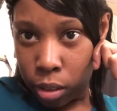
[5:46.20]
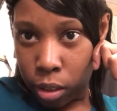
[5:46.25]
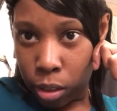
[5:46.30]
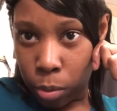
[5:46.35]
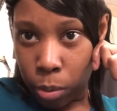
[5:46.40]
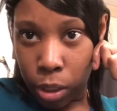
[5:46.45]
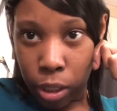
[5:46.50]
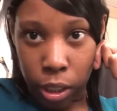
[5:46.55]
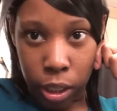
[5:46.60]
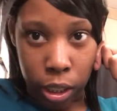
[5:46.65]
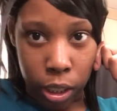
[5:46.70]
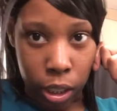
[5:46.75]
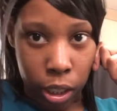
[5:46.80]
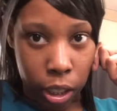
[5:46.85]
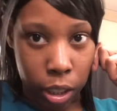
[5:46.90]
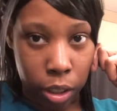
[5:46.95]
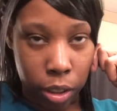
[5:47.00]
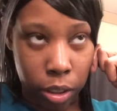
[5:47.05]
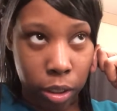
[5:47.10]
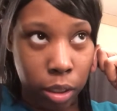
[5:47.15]
We'll see.
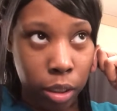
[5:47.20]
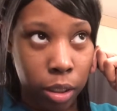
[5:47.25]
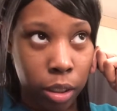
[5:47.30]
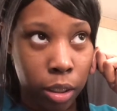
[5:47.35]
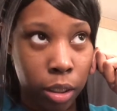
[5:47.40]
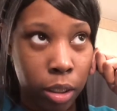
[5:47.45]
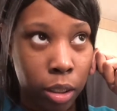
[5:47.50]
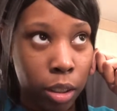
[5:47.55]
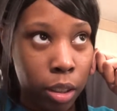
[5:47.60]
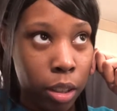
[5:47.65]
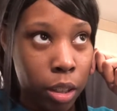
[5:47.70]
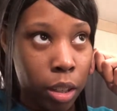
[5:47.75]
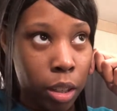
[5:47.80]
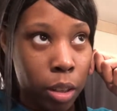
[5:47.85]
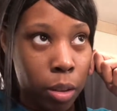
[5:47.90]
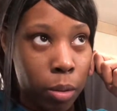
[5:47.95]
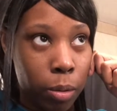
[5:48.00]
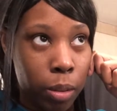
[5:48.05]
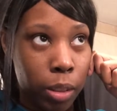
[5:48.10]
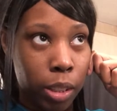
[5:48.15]

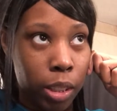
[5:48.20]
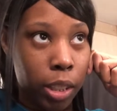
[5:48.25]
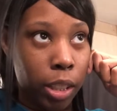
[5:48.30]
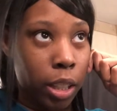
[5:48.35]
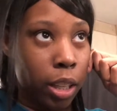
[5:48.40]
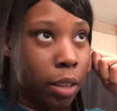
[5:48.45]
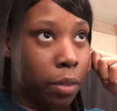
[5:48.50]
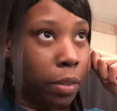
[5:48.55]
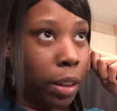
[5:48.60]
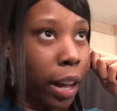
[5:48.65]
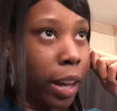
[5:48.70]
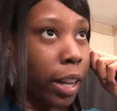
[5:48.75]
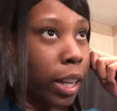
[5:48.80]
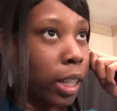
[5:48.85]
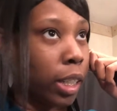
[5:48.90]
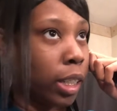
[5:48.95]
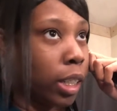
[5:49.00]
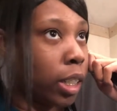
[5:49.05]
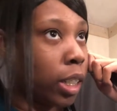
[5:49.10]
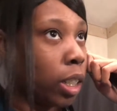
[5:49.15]
We'll see if I
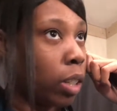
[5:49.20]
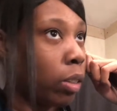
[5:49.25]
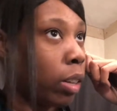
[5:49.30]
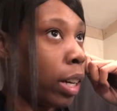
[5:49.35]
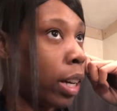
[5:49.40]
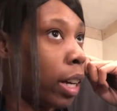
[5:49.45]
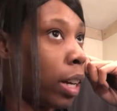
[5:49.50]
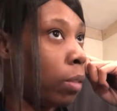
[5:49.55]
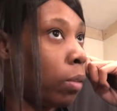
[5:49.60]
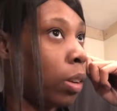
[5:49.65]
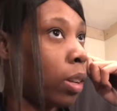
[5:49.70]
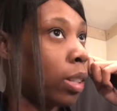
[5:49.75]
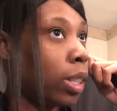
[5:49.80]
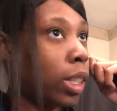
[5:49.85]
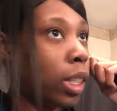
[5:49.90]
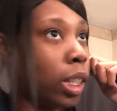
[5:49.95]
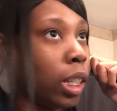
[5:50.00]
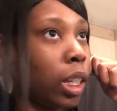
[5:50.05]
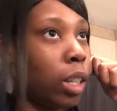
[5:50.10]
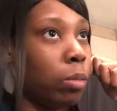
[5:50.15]
can do it.
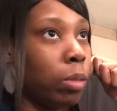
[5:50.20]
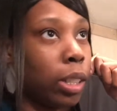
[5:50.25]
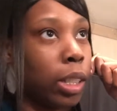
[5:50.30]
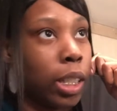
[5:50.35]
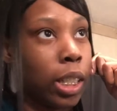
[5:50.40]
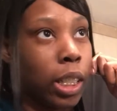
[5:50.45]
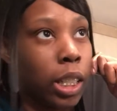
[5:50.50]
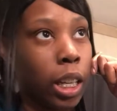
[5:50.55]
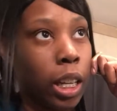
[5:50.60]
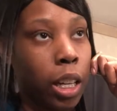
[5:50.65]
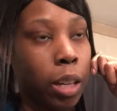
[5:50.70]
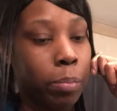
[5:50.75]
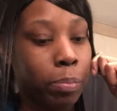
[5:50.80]
We'll see.